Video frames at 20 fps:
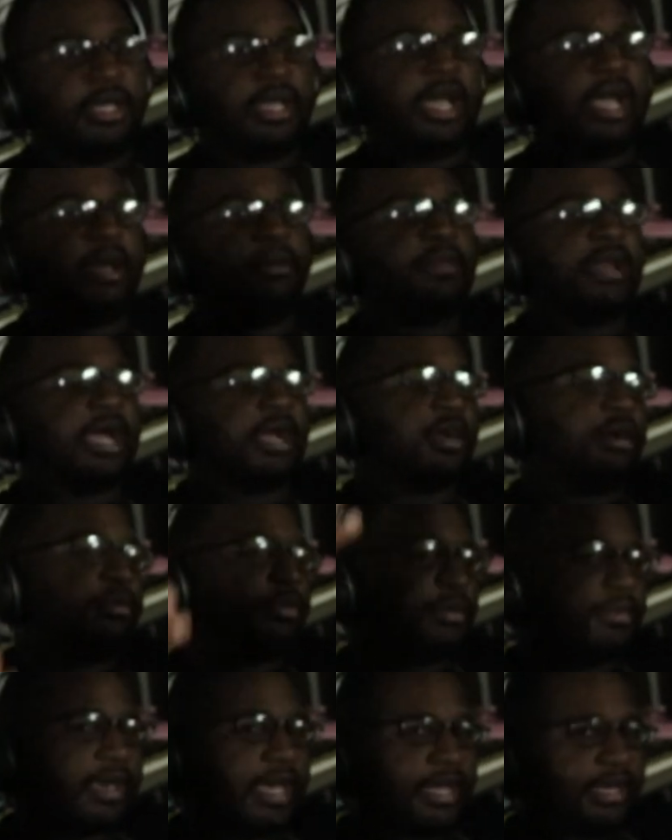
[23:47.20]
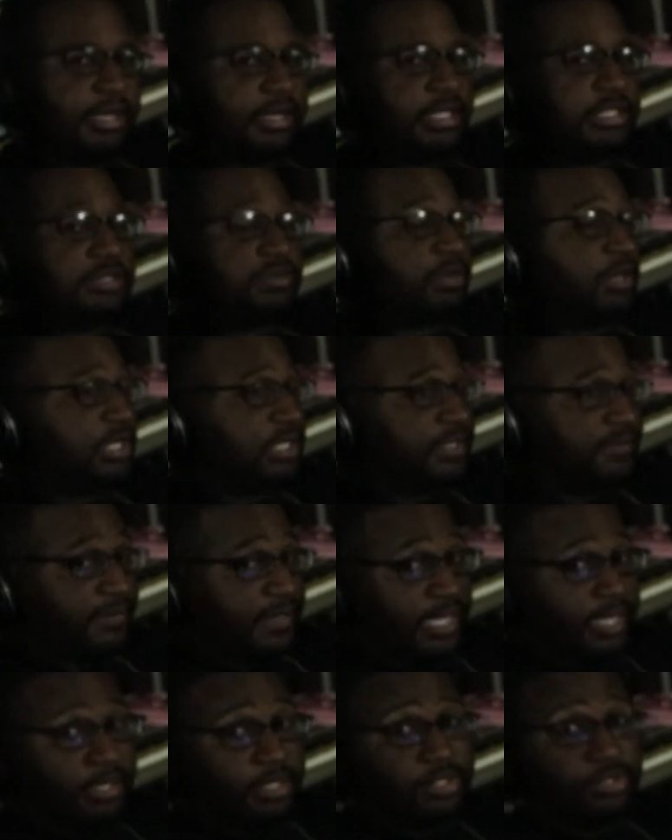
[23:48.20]
I'm not going to be mad at these brothers for
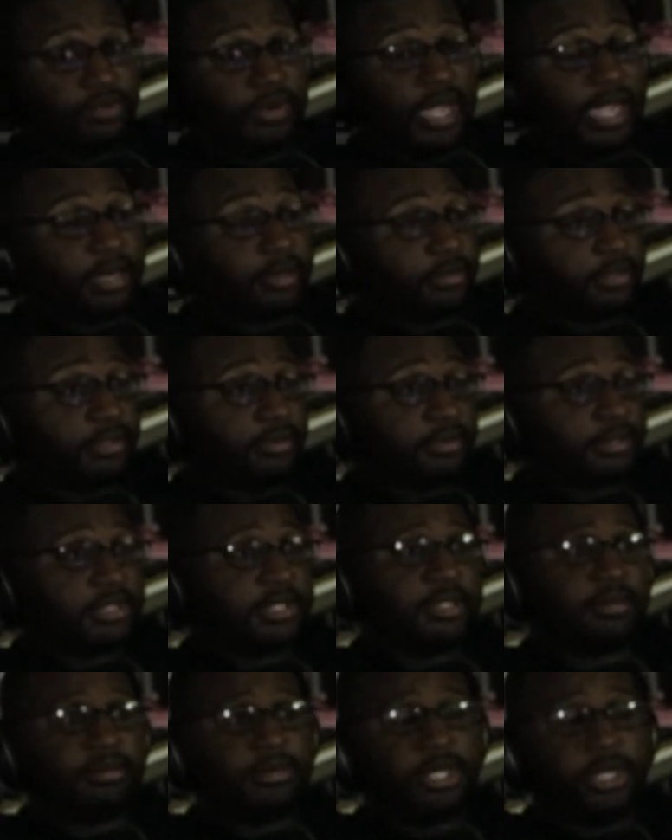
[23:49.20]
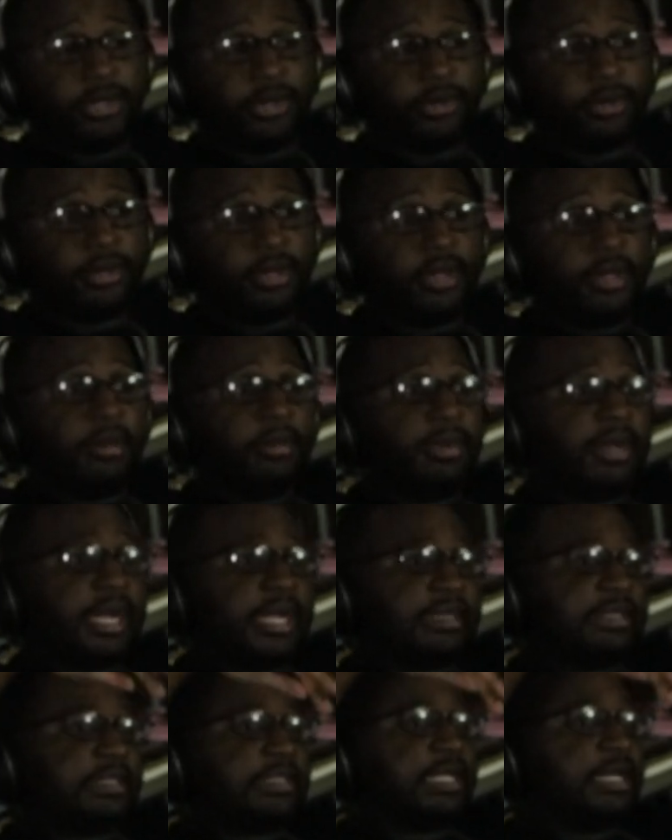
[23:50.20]
that. Do I agree with them? No. But I think that